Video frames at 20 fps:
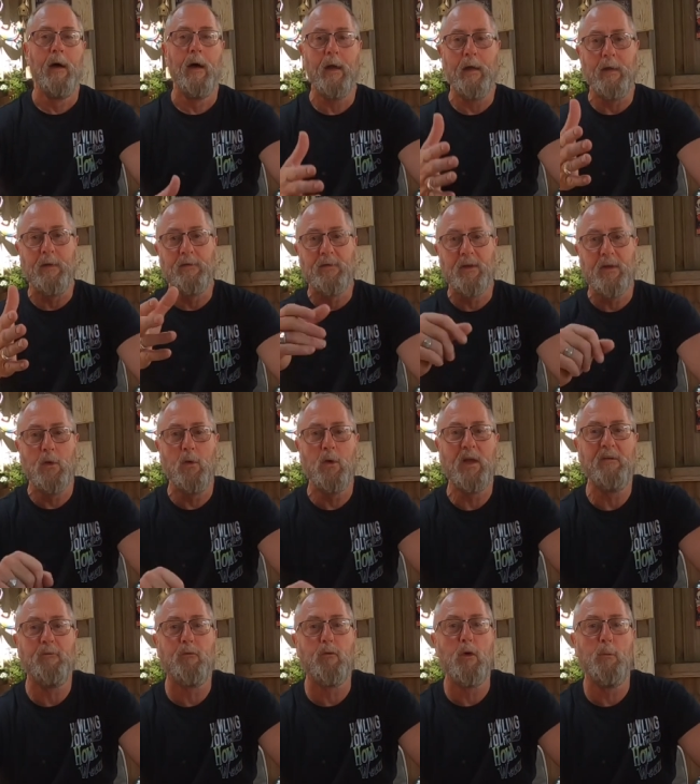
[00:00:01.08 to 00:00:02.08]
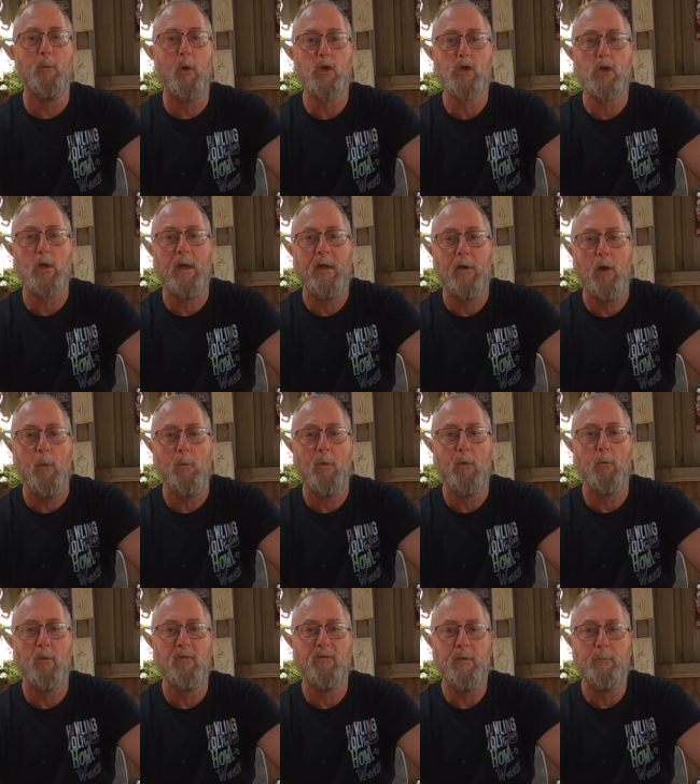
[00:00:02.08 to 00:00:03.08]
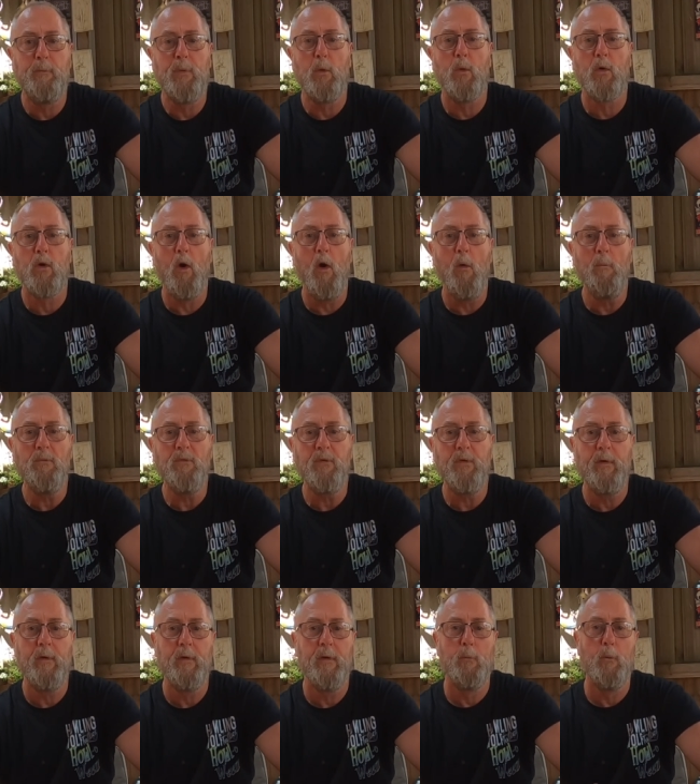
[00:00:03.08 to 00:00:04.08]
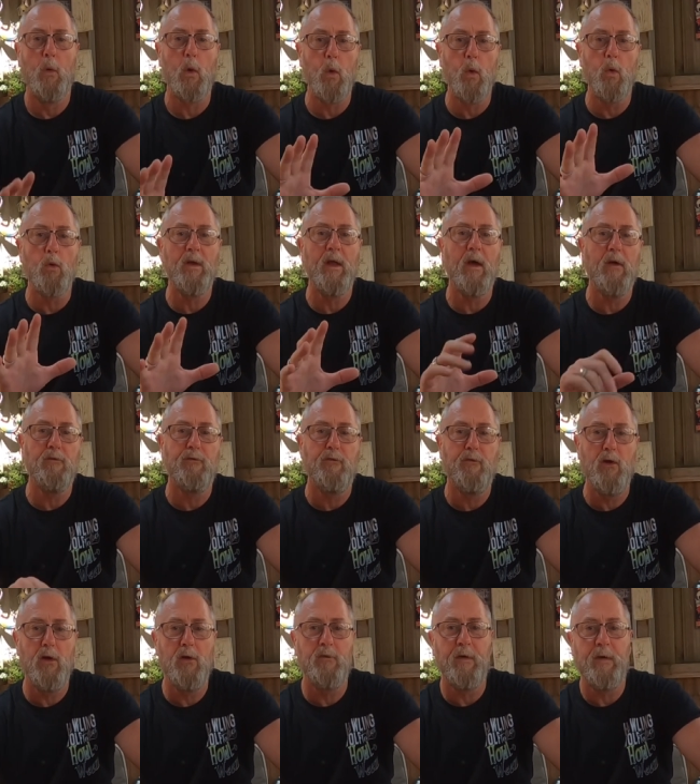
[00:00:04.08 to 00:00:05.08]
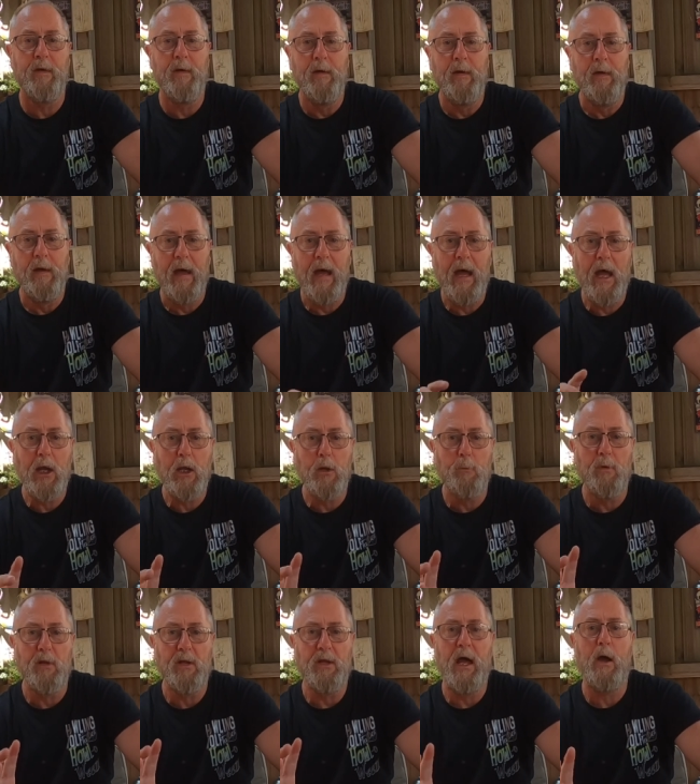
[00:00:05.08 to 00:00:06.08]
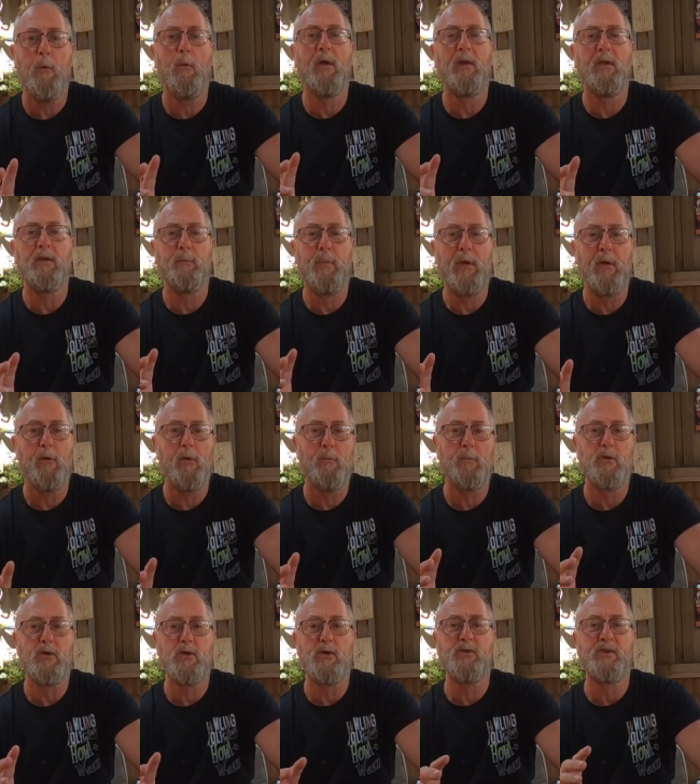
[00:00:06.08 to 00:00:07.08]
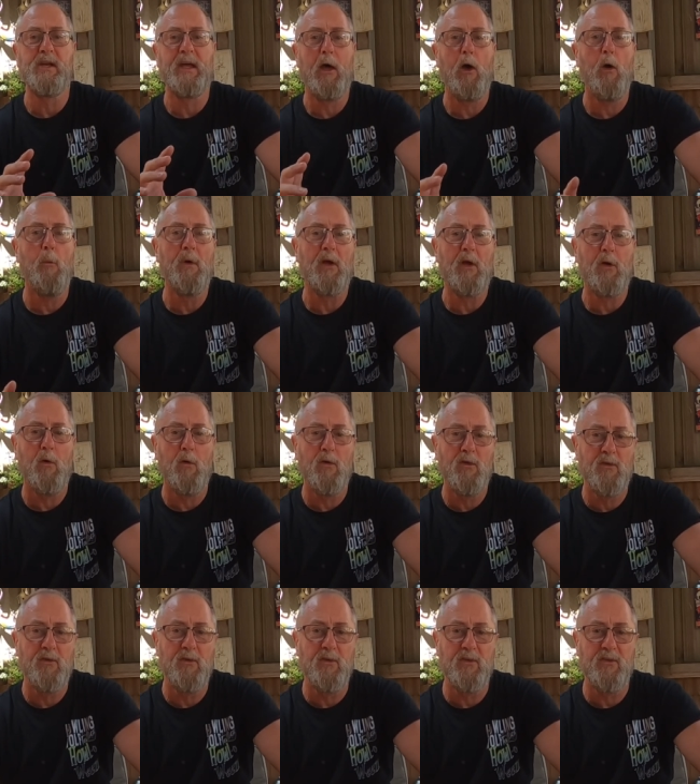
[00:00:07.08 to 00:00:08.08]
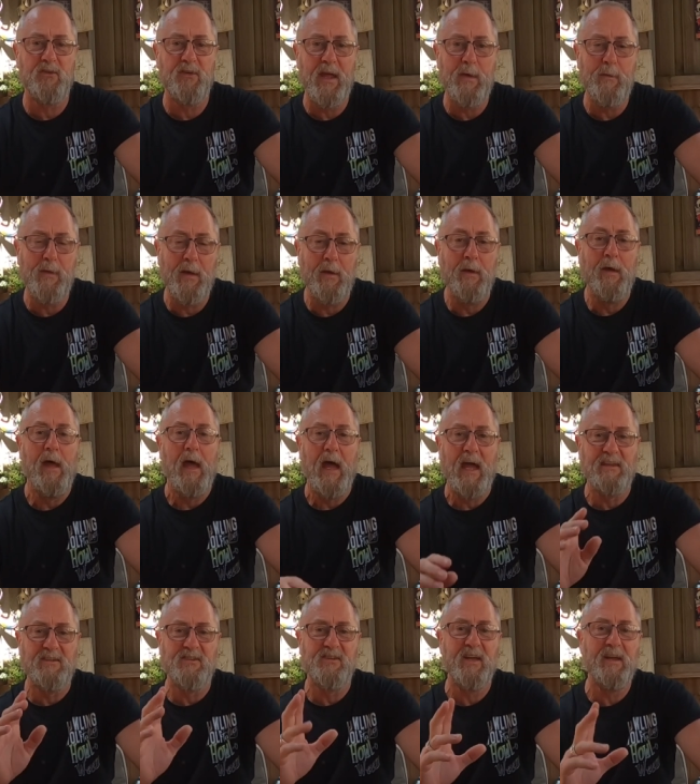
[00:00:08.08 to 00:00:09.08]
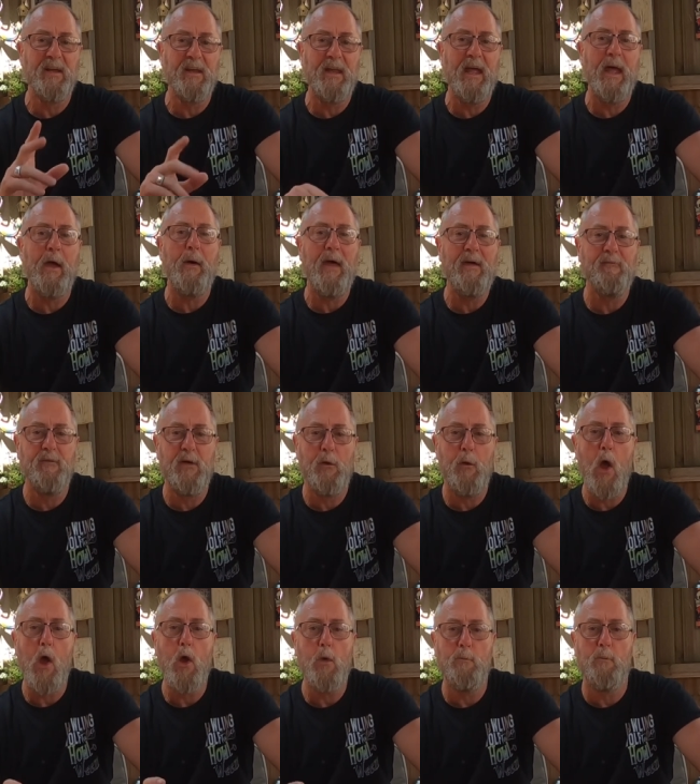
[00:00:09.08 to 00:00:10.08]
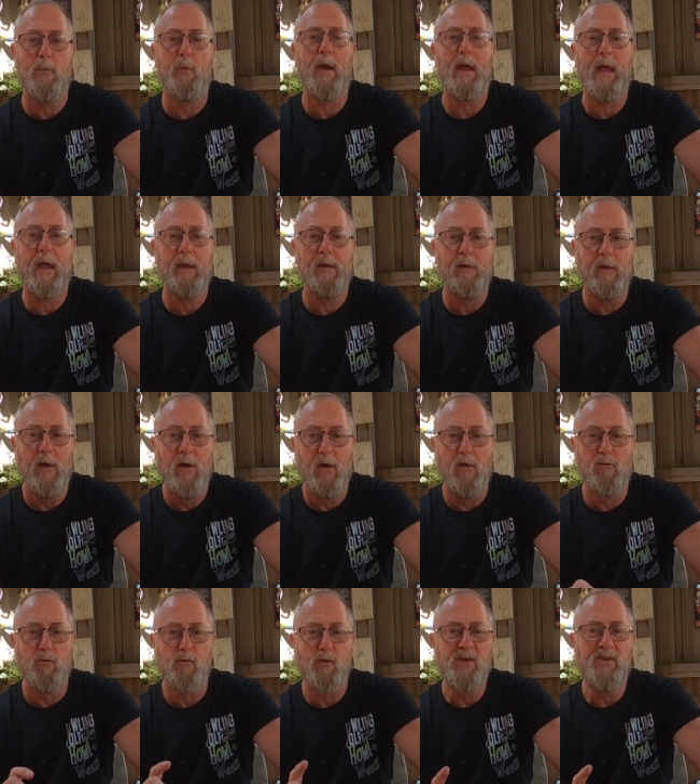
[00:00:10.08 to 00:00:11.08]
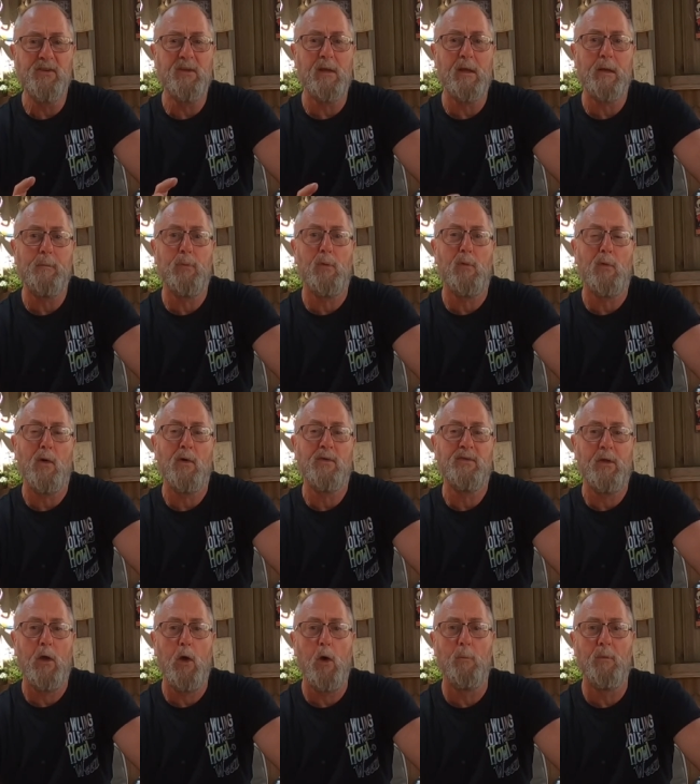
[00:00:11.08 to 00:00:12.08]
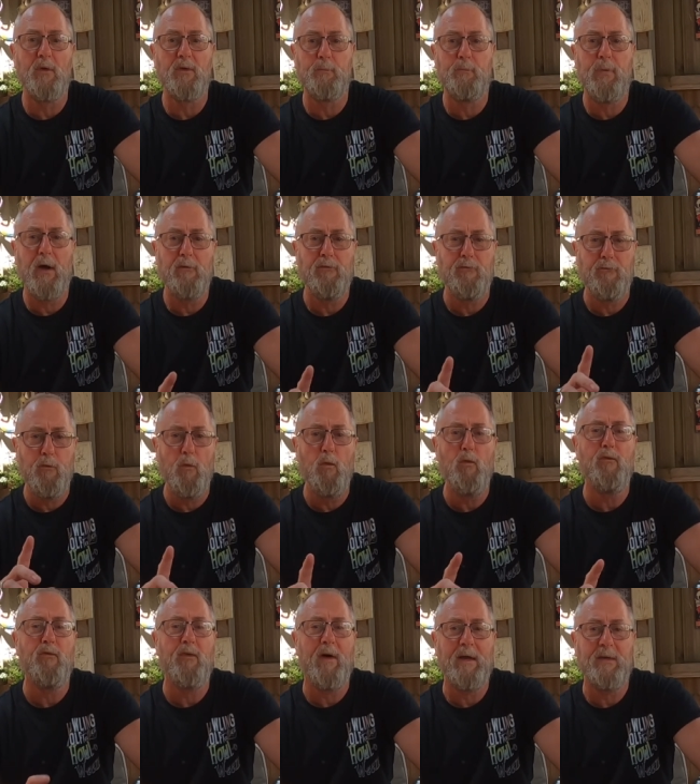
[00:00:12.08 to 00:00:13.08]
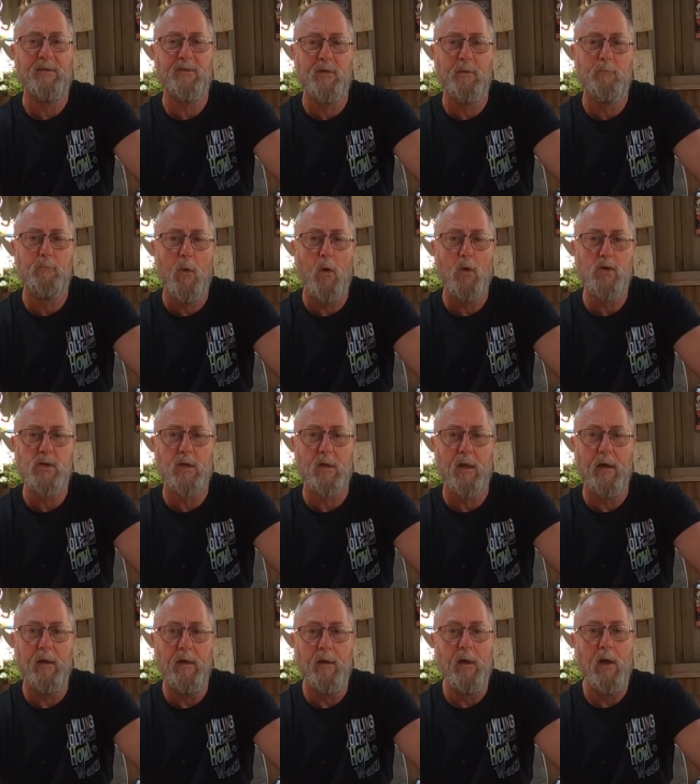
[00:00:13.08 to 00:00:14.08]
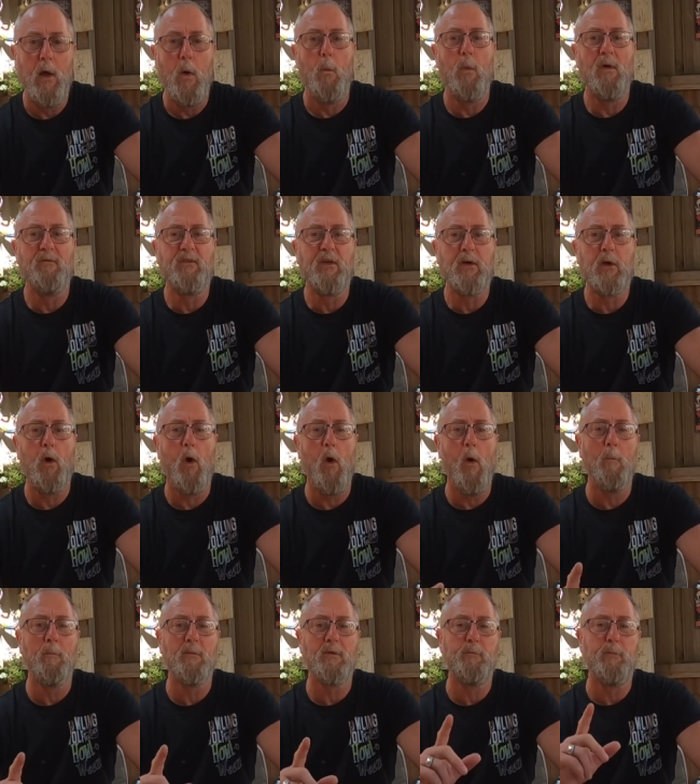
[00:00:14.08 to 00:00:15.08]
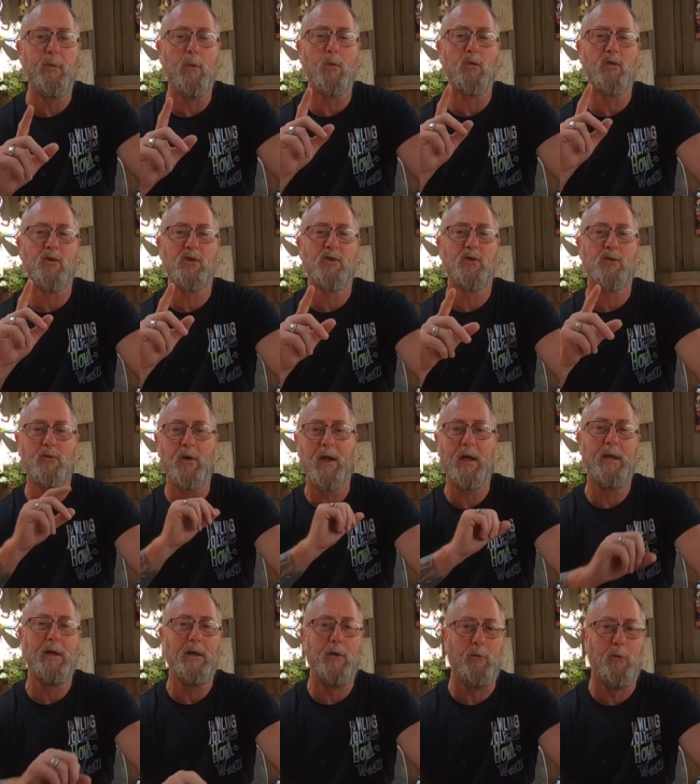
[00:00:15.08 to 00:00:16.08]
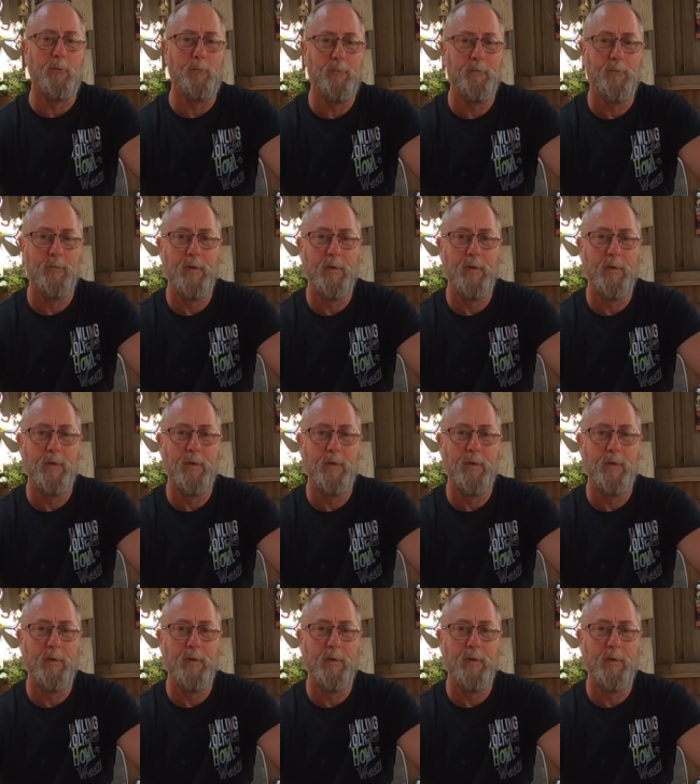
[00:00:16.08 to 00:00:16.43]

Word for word: Hey, so you're looking for a modular helmet with inbuilt comms? Well, look no further. Arguably, no one is better at producing helmet comms than Sena, and Sena now have their own brand of reasonably priced helmets, both full faced and modular, with the comms built straight into them.